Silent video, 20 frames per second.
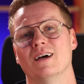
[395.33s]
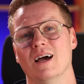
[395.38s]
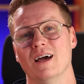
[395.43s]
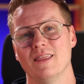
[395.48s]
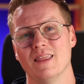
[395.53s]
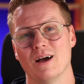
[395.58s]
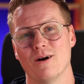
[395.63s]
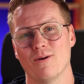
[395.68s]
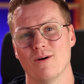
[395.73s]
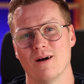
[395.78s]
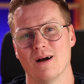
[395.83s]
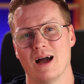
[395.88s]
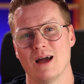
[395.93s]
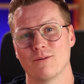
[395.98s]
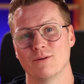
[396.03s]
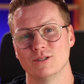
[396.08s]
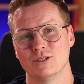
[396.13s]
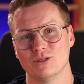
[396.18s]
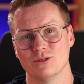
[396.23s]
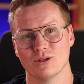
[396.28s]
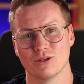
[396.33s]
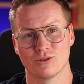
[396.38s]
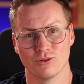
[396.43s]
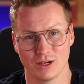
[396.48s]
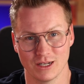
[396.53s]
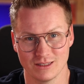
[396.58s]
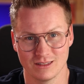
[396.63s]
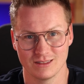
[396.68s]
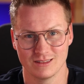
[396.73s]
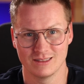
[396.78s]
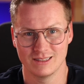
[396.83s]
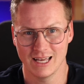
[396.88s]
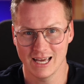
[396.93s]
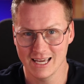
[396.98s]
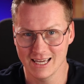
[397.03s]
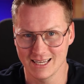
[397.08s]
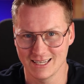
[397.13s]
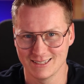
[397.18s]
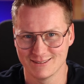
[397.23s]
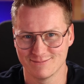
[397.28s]
And now I wish you a great
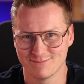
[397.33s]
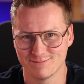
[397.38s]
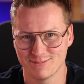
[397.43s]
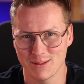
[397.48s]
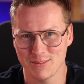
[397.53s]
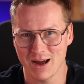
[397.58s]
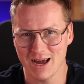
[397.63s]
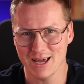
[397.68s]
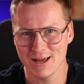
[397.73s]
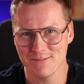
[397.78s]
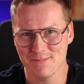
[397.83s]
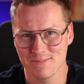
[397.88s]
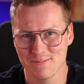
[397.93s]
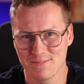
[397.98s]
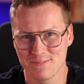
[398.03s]
day. Bye-bye.